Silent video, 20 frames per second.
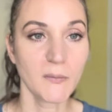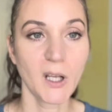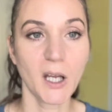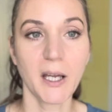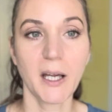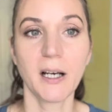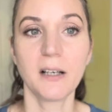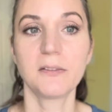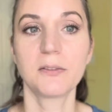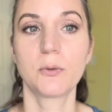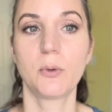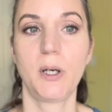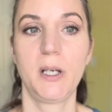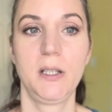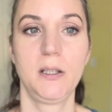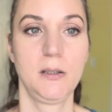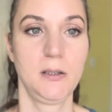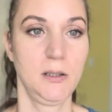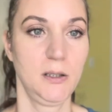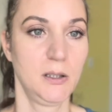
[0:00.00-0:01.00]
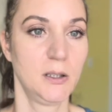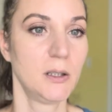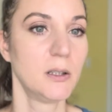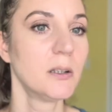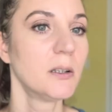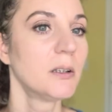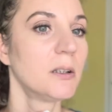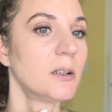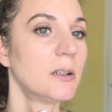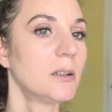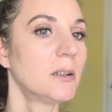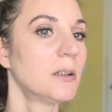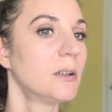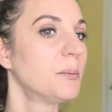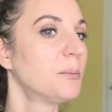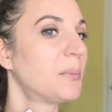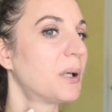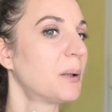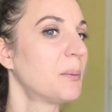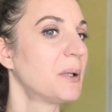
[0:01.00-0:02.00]
I have quite
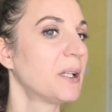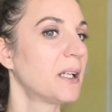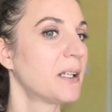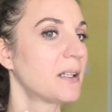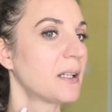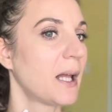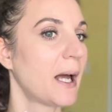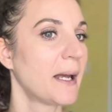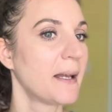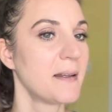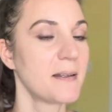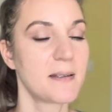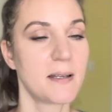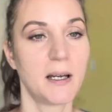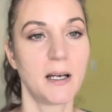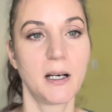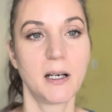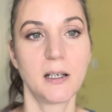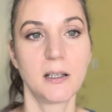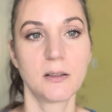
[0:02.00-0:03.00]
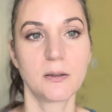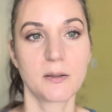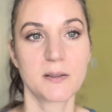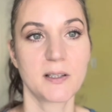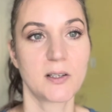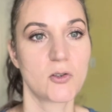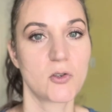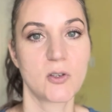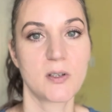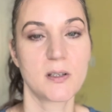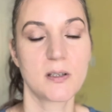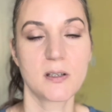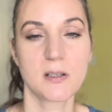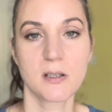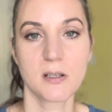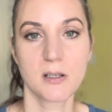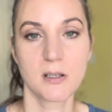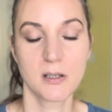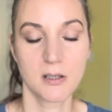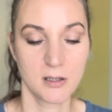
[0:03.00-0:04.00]
permanent lines there. Those are just
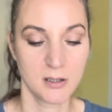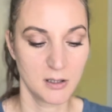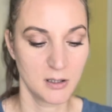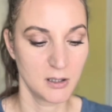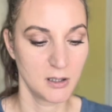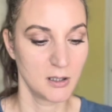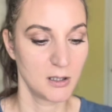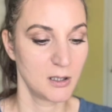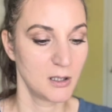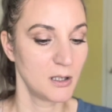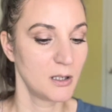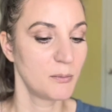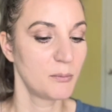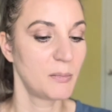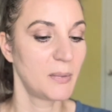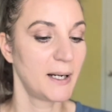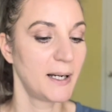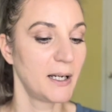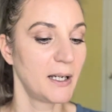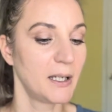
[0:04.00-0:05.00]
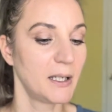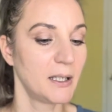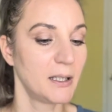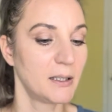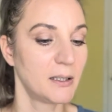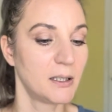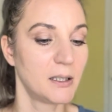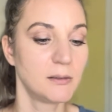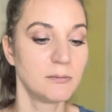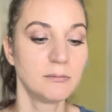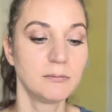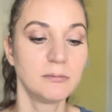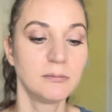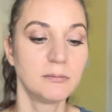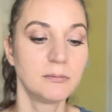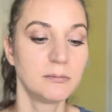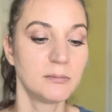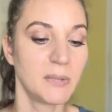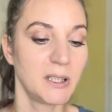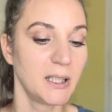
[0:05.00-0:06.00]
my
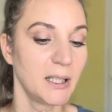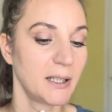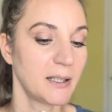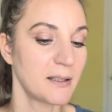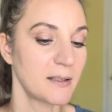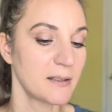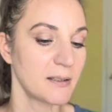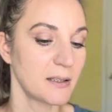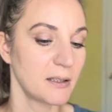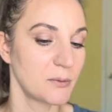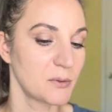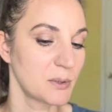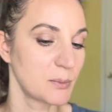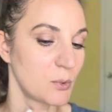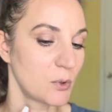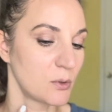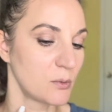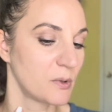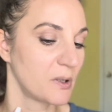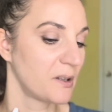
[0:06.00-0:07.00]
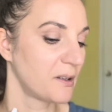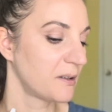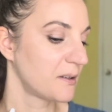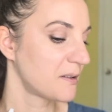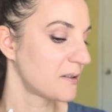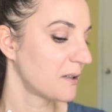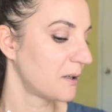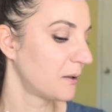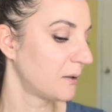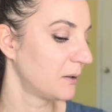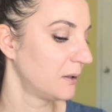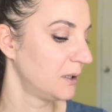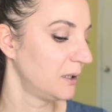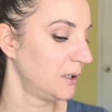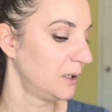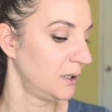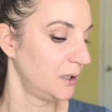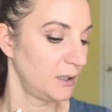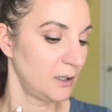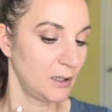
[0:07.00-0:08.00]
my lines I was born with, so
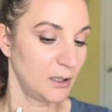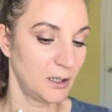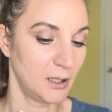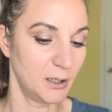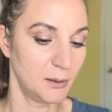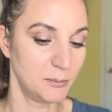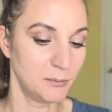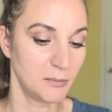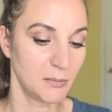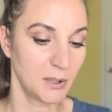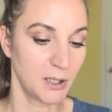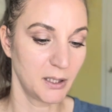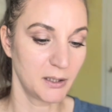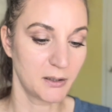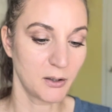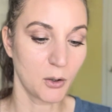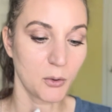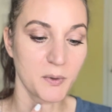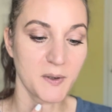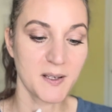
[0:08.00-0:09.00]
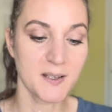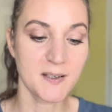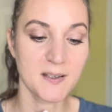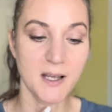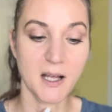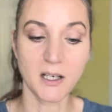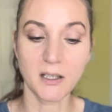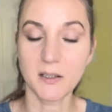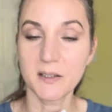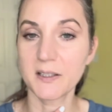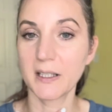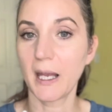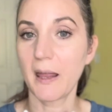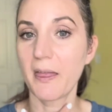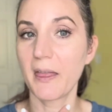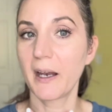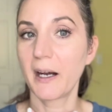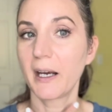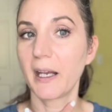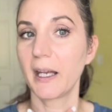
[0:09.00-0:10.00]
it always settles in
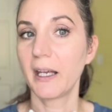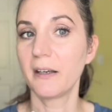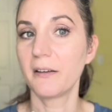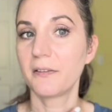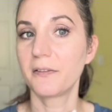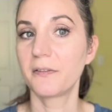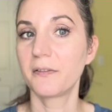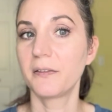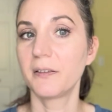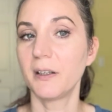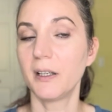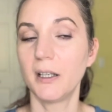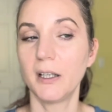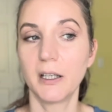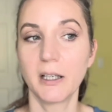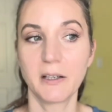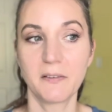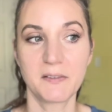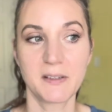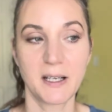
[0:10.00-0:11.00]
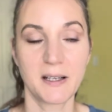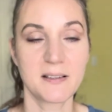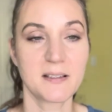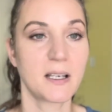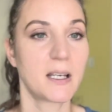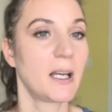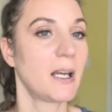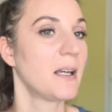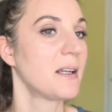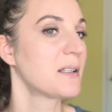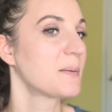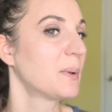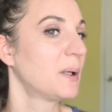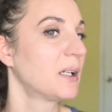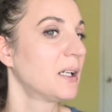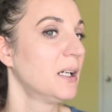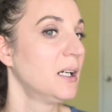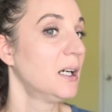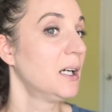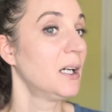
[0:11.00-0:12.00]
there if that's the case.
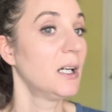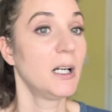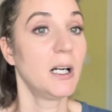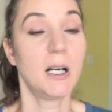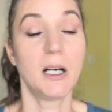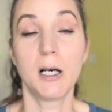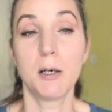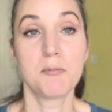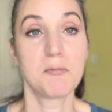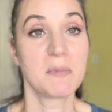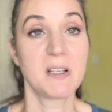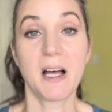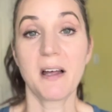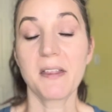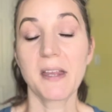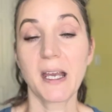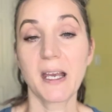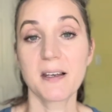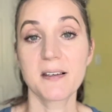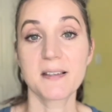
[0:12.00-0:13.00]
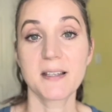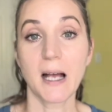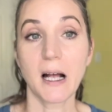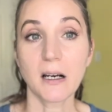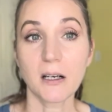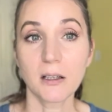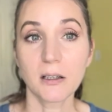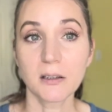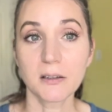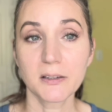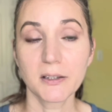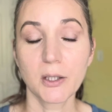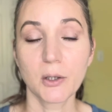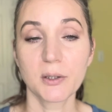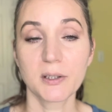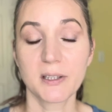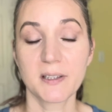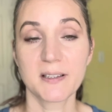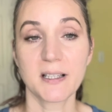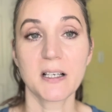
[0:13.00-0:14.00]
But nothing has settled. No,
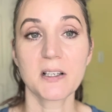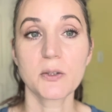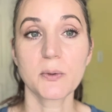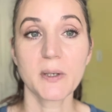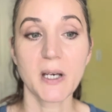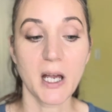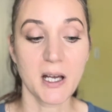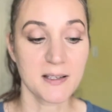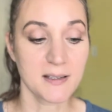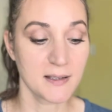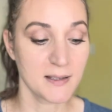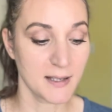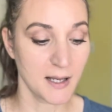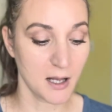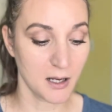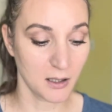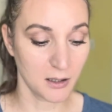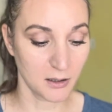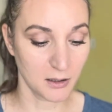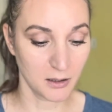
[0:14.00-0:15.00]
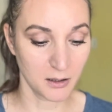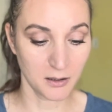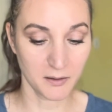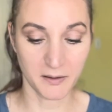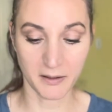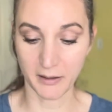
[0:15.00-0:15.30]
the sunscreen hasn't settled.